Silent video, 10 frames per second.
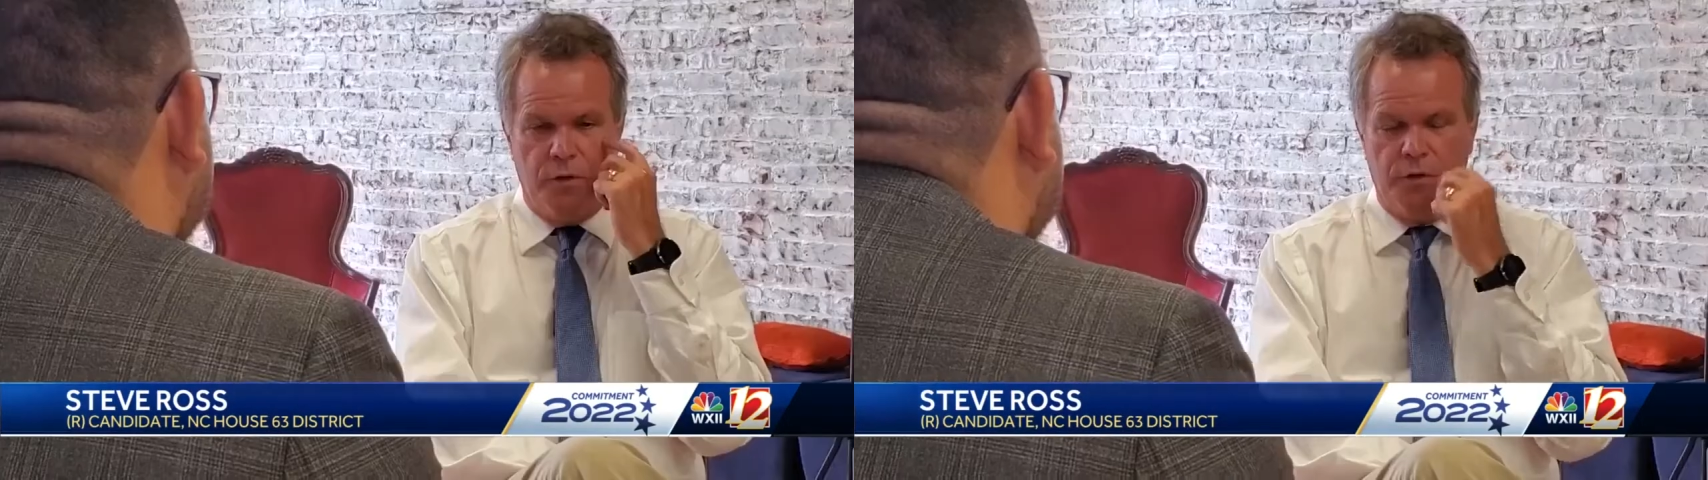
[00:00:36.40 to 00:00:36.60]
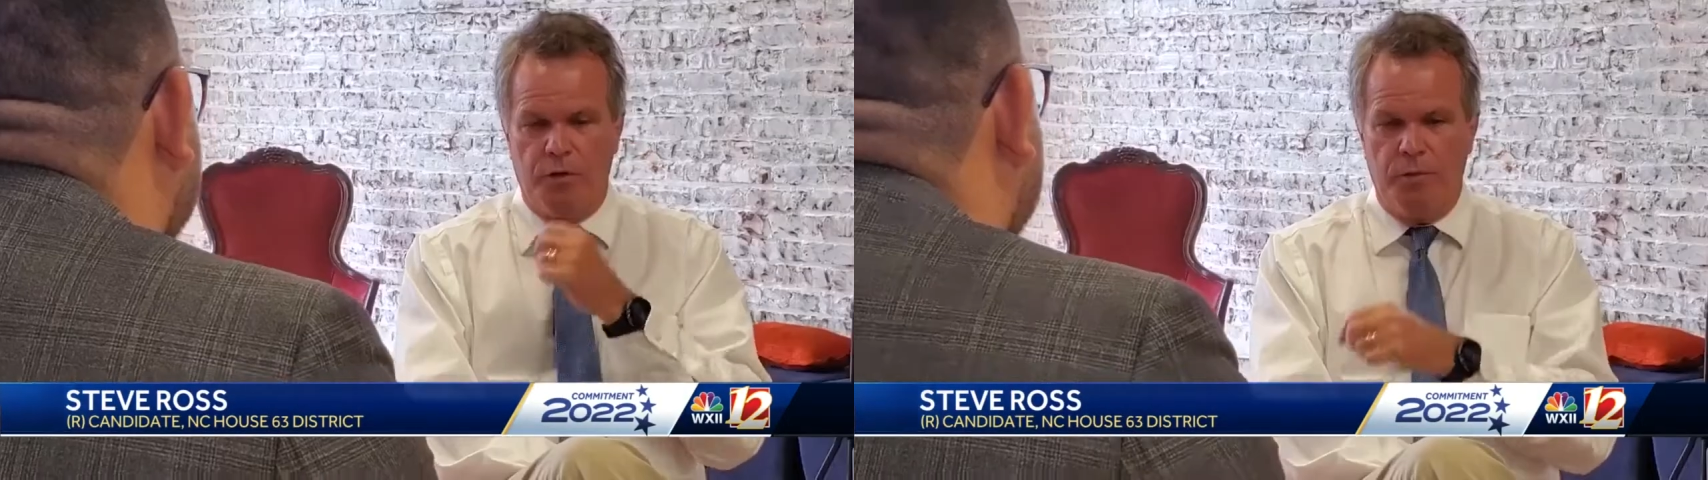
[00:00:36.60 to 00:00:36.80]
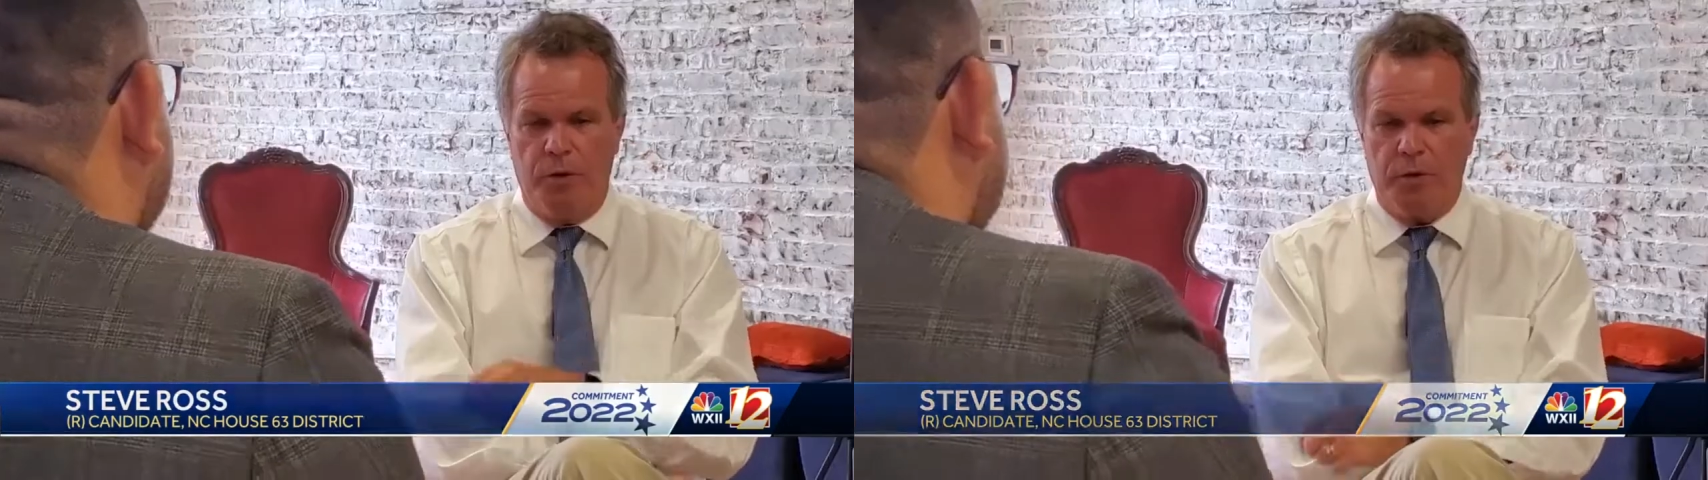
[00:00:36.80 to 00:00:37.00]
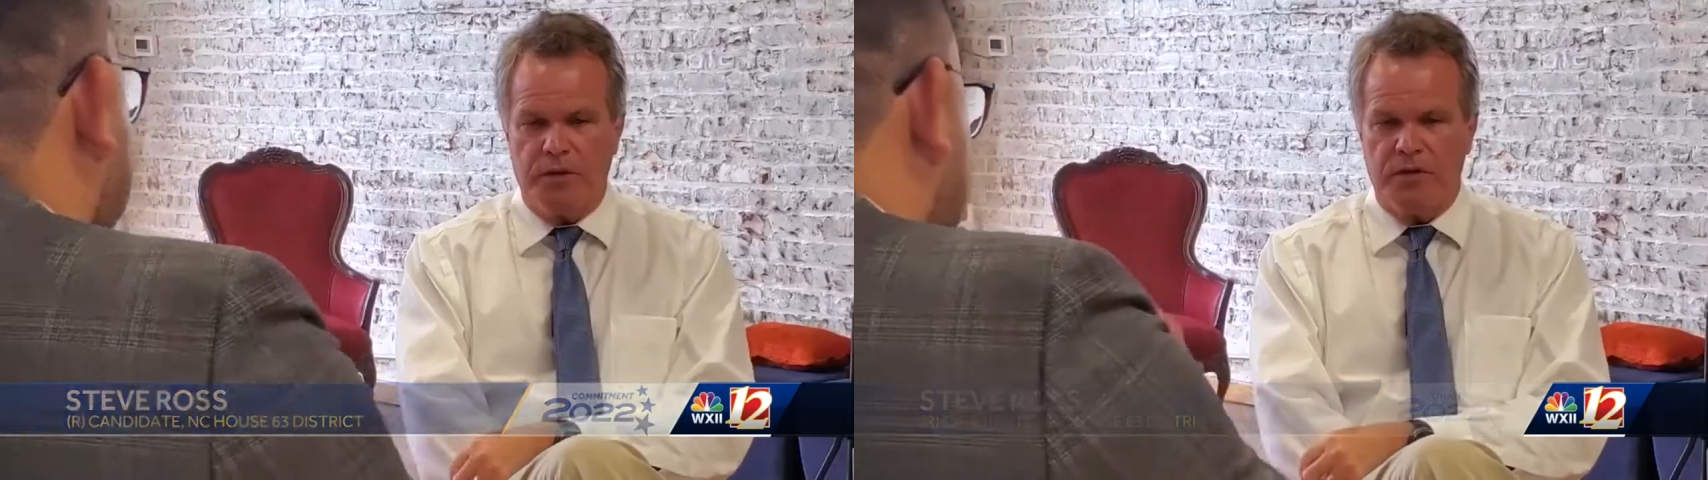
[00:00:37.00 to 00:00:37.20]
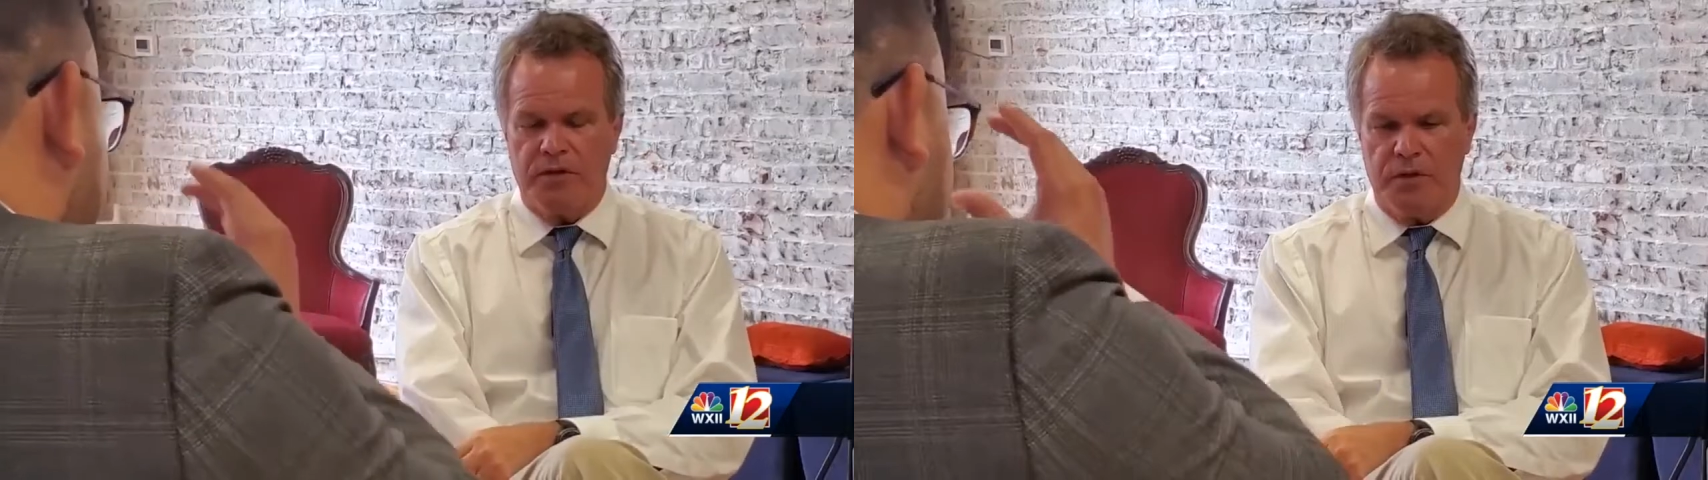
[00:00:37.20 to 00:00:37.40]
Your, your
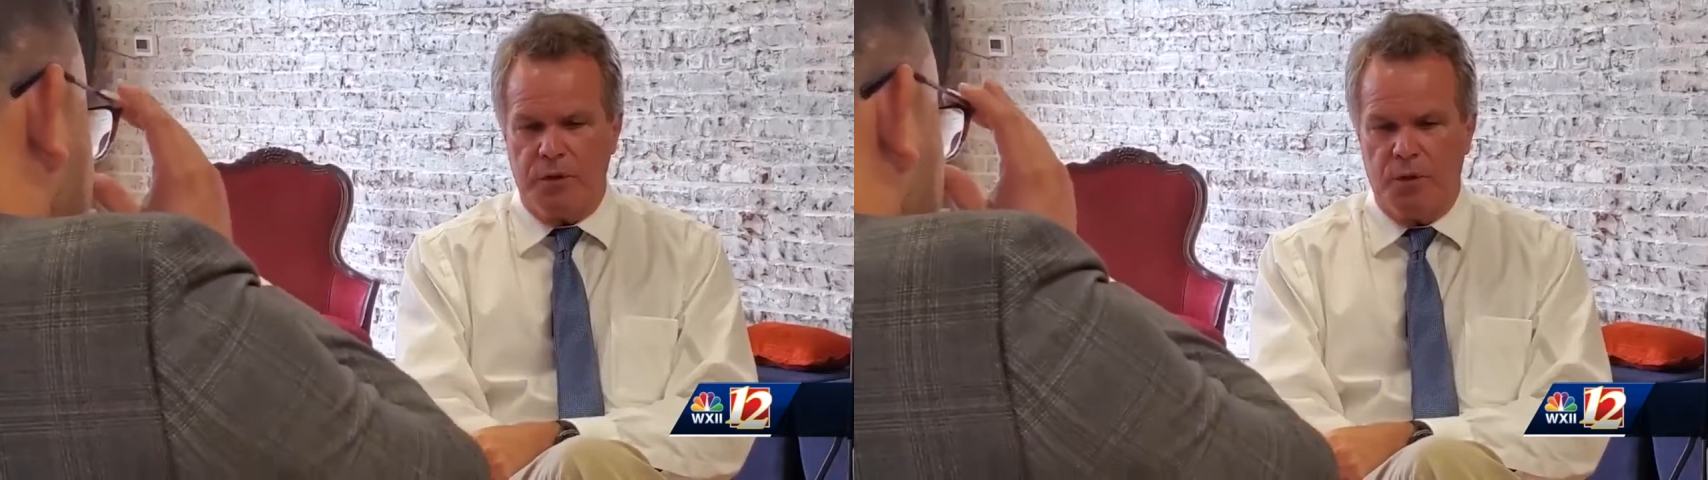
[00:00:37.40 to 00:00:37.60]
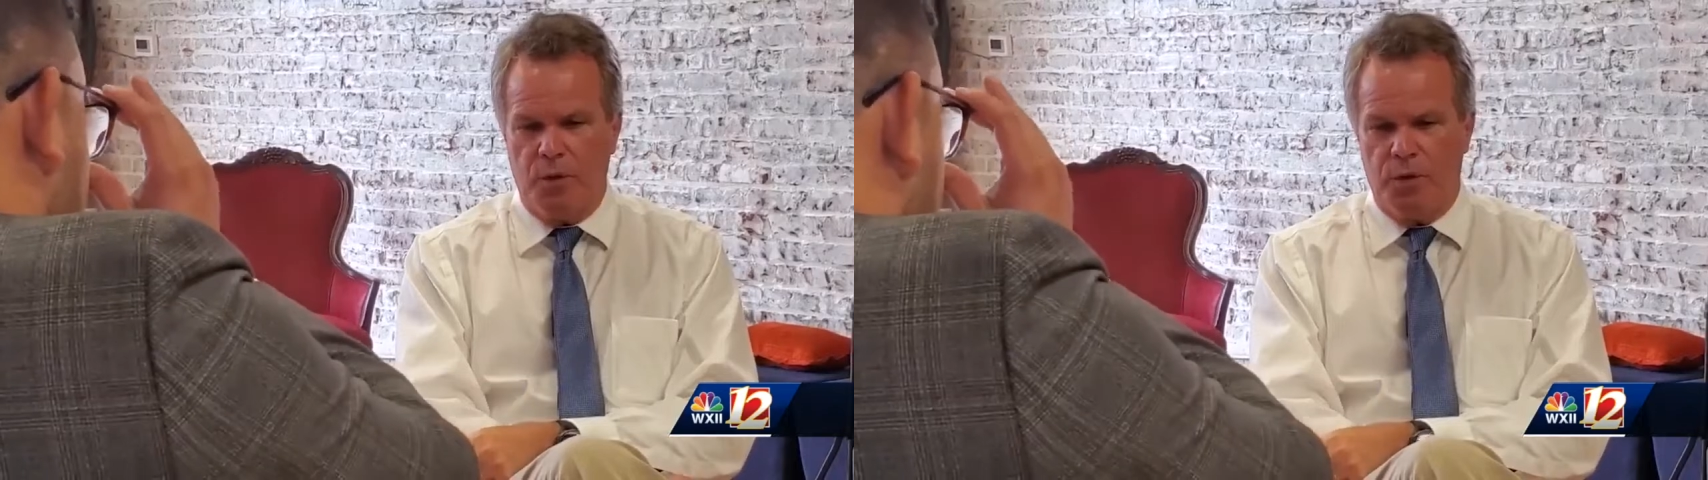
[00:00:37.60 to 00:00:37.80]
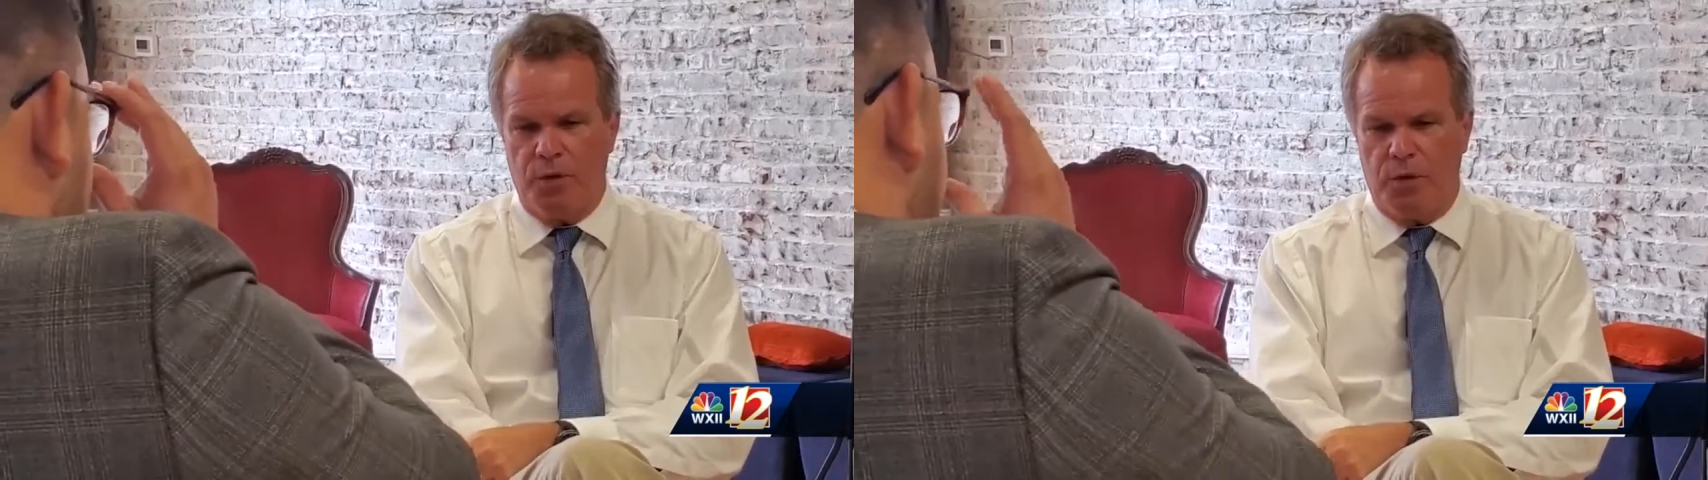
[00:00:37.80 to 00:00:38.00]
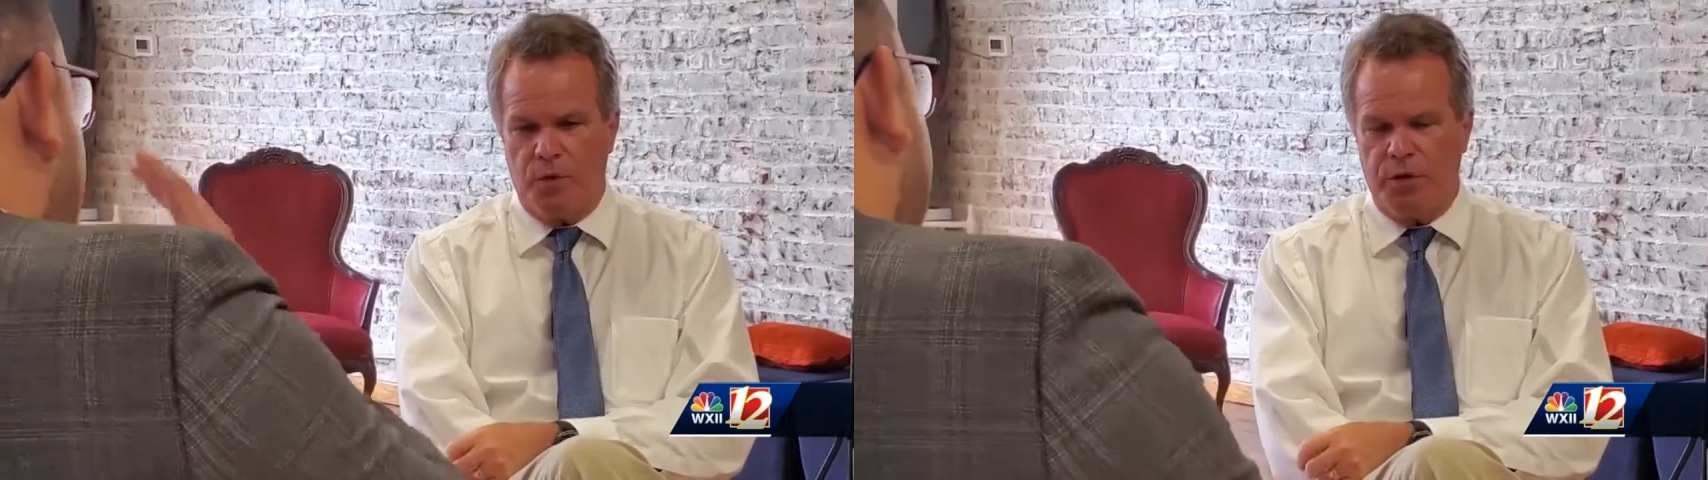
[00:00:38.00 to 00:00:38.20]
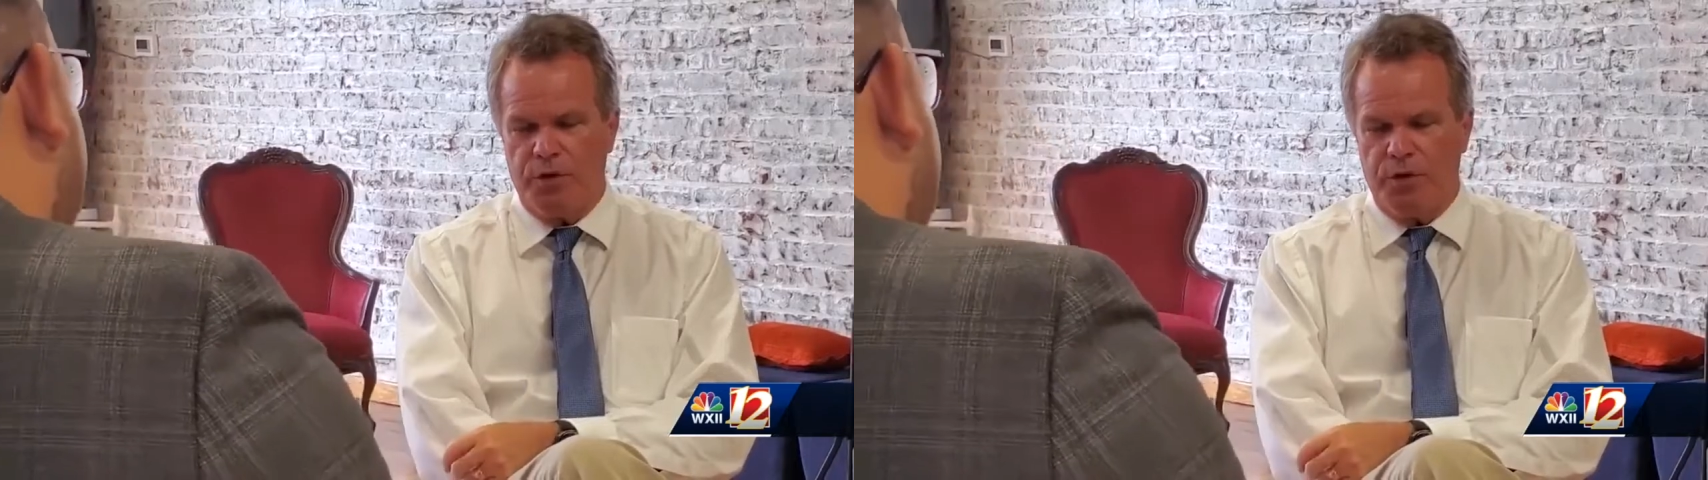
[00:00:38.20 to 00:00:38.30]
opponent says that you were